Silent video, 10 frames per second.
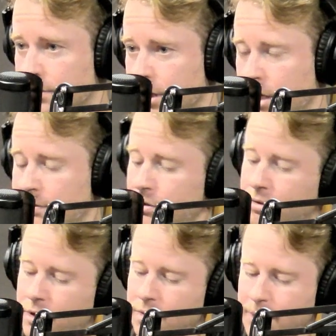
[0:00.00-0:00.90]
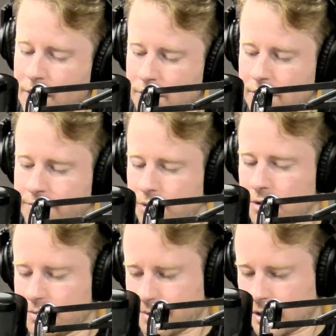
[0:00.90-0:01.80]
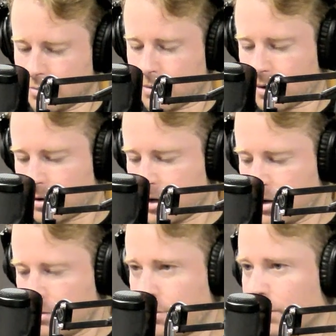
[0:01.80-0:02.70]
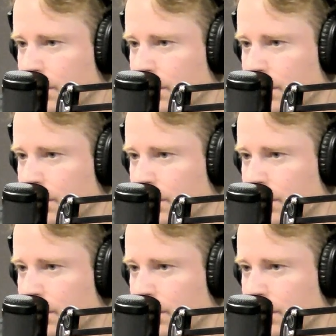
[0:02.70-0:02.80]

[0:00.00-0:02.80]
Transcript: And if you think about, if you're a developer building a